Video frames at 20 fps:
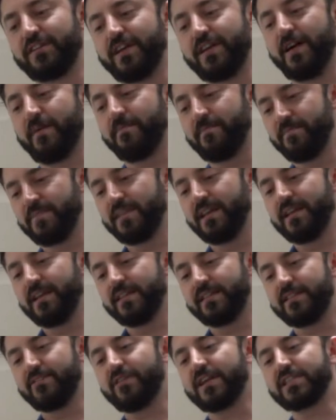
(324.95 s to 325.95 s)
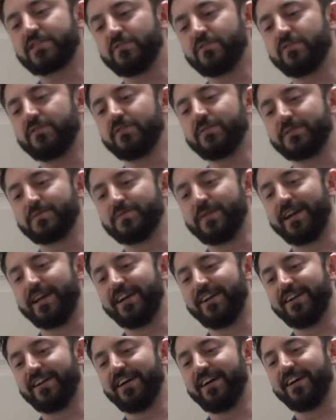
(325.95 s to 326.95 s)
Okay. The rest one is
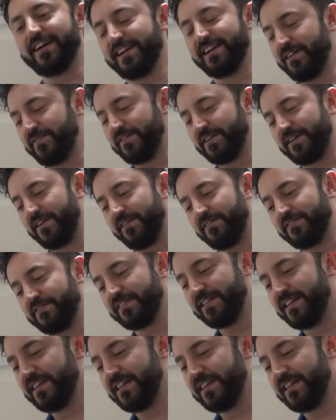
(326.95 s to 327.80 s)
better. All right. Here we go.